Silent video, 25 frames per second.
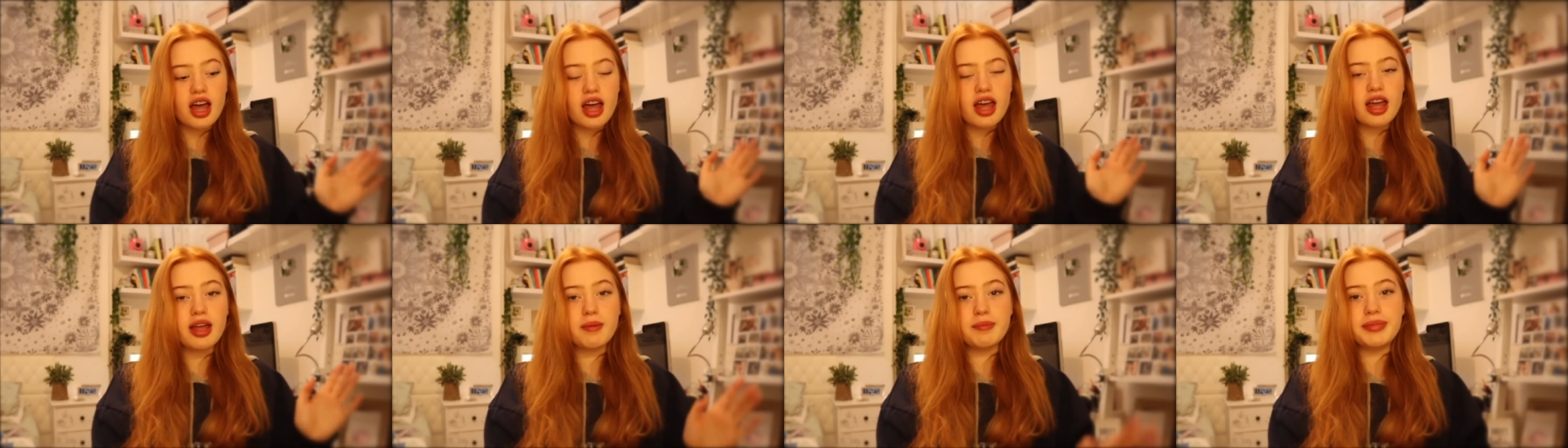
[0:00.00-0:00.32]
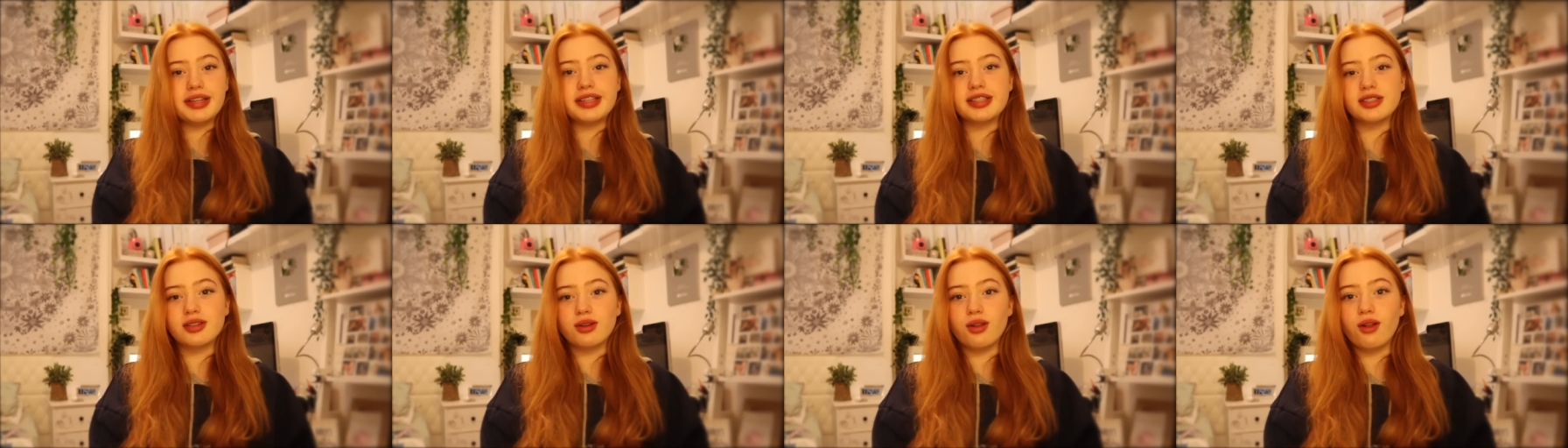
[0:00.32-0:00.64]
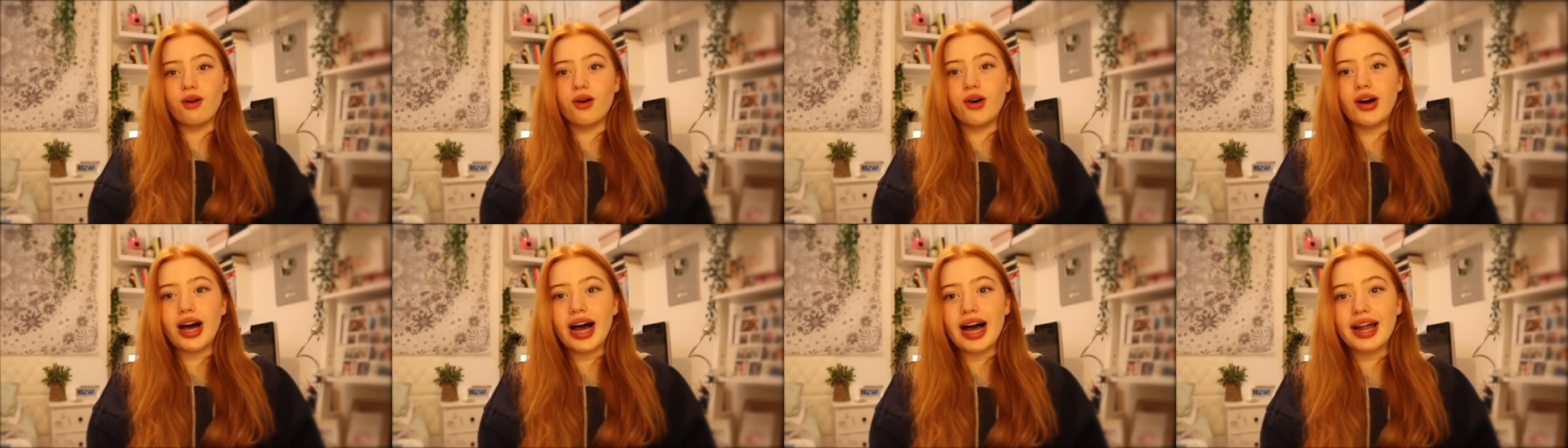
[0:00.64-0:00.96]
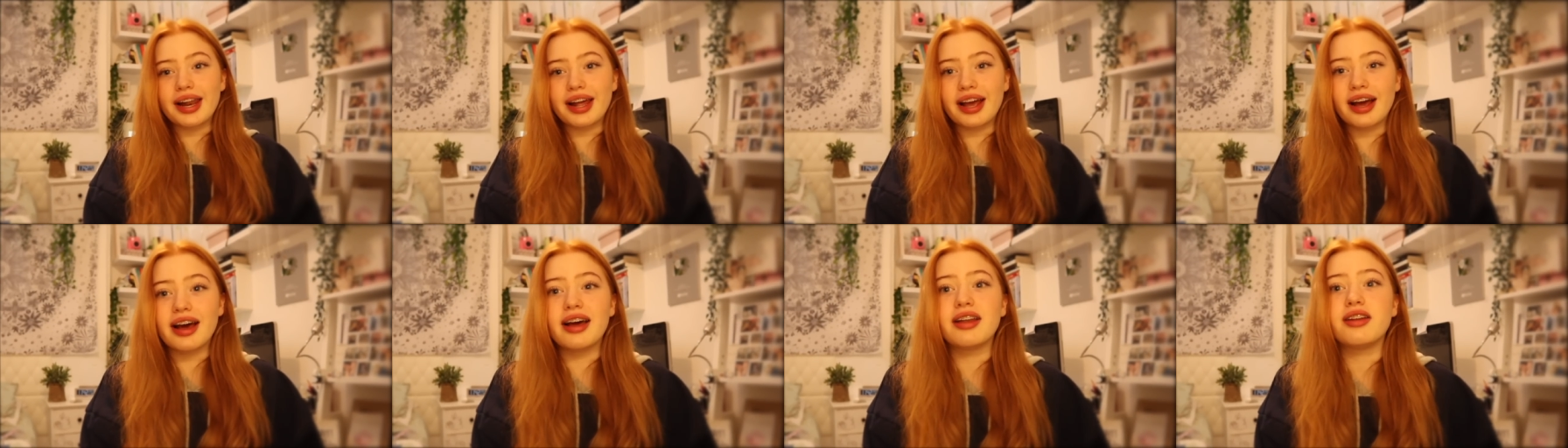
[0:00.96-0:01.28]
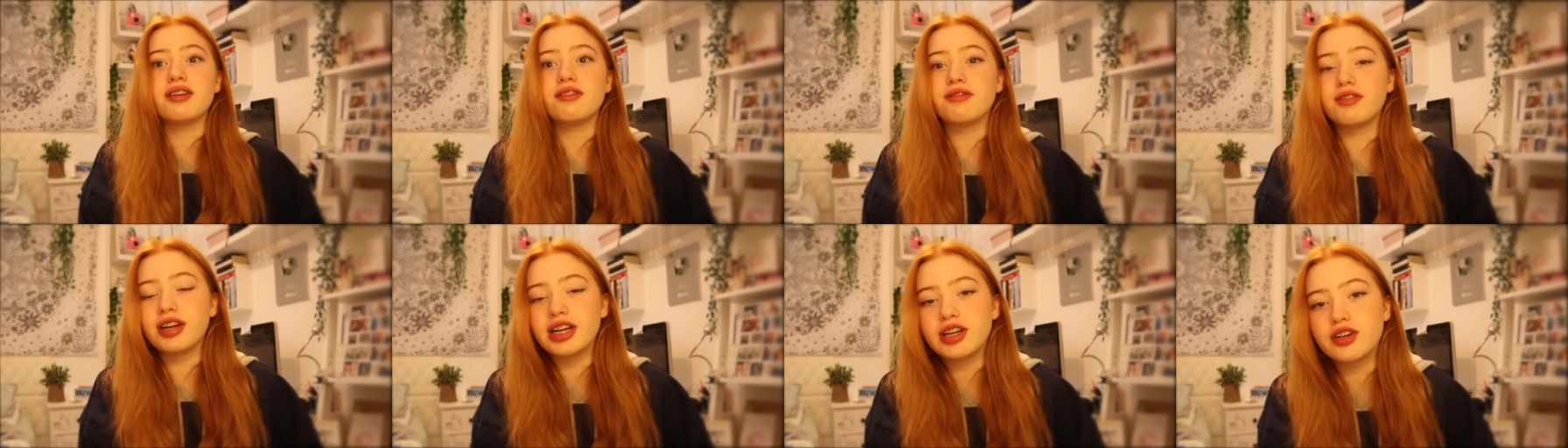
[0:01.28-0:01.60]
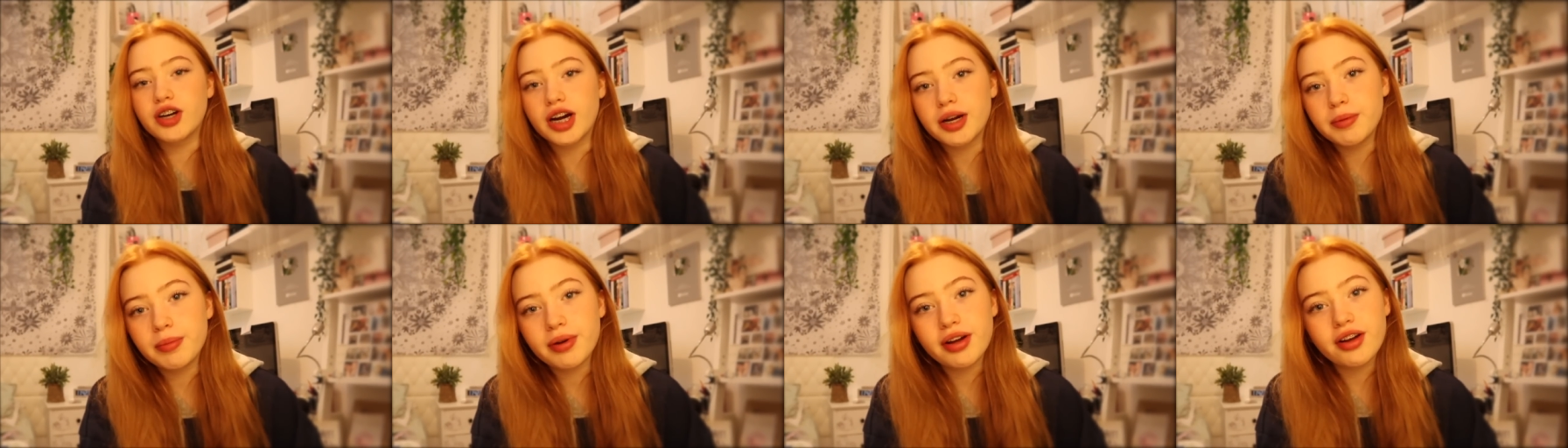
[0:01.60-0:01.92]
It means a lot, and I had a really
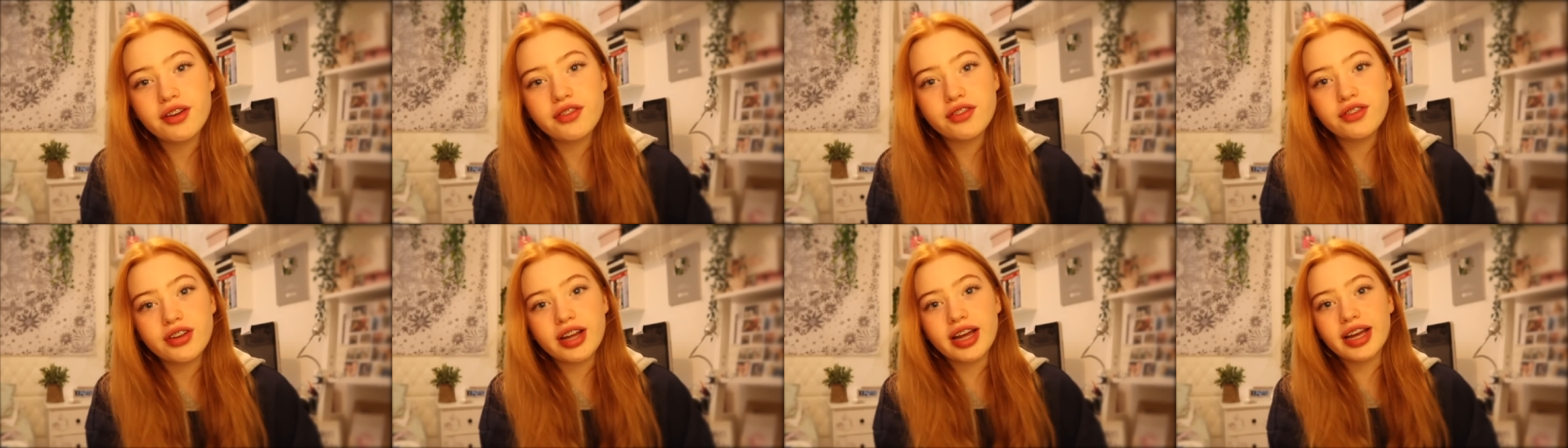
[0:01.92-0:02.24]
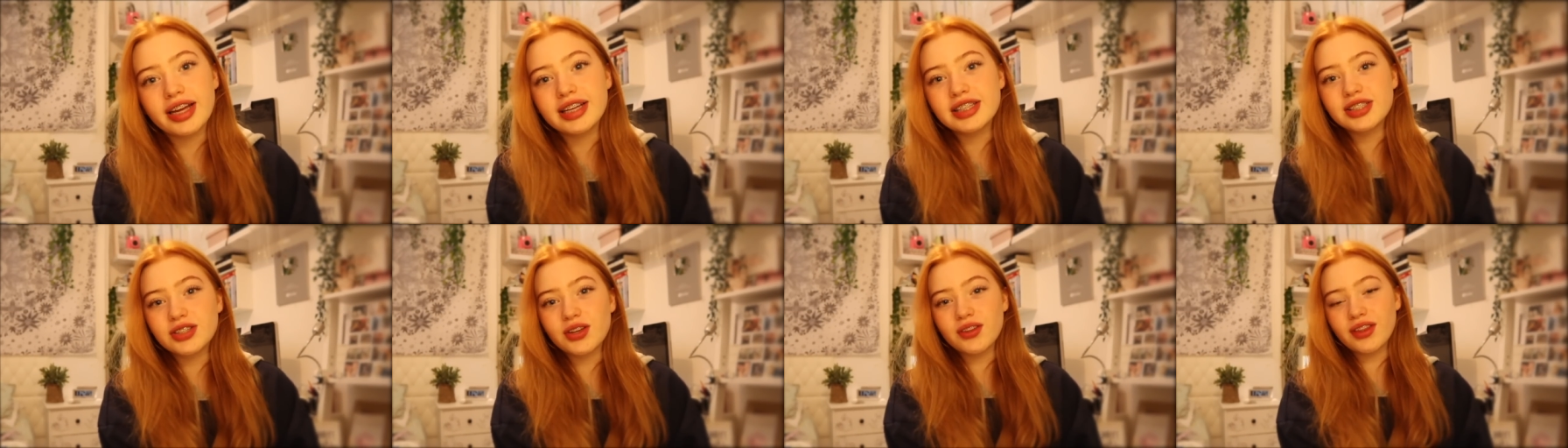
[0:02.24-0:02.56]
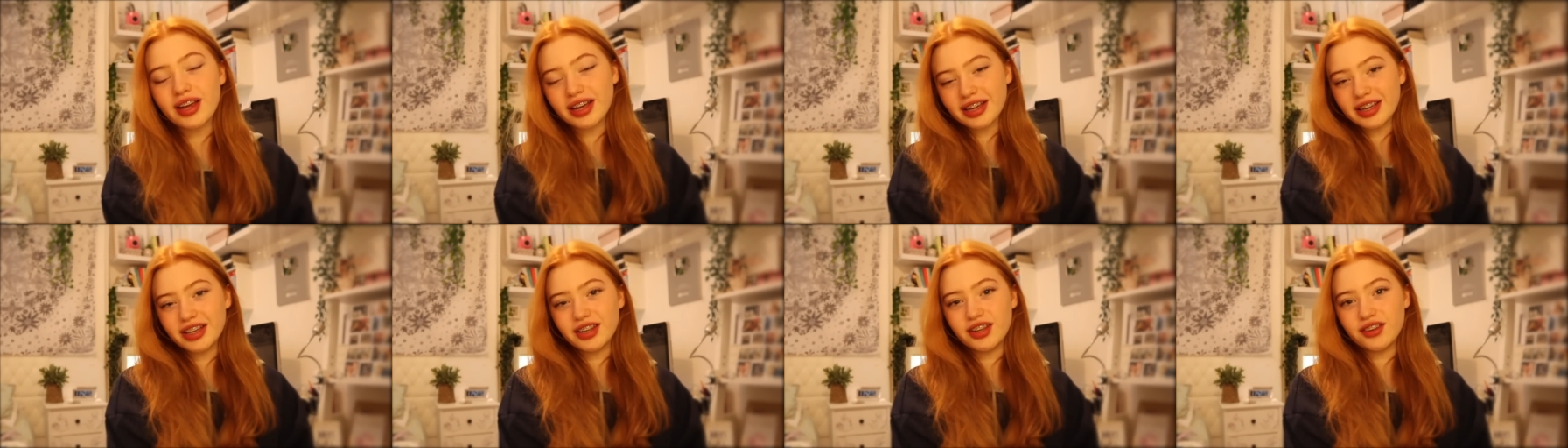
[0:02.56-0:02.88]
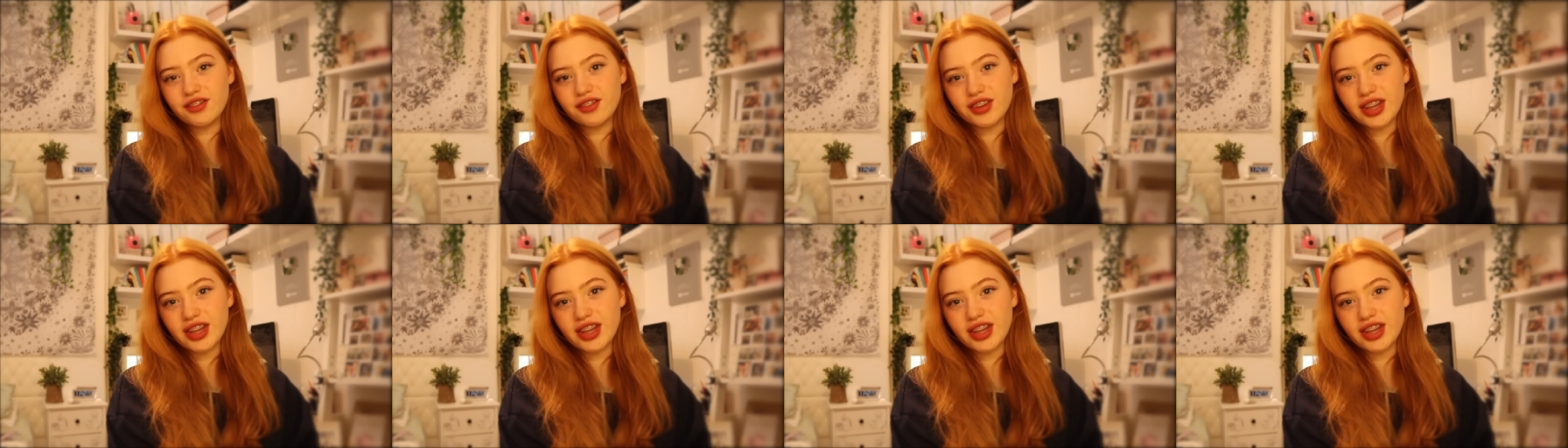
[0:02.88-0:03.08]
great birthday, so thank you for